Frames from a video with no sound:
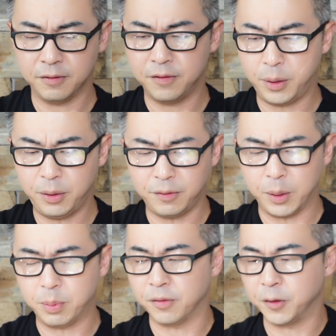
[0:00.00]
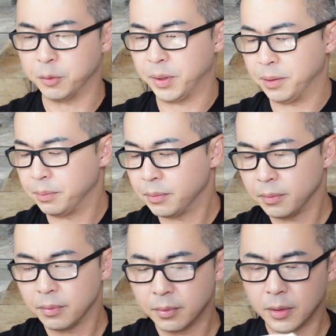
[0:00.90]
Very, very perfuming.
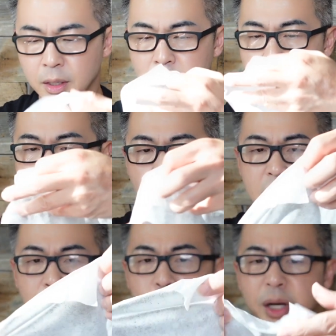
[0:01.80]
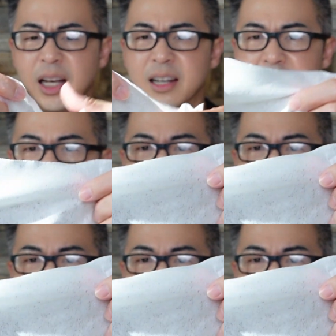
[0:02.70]
It's a pretty nice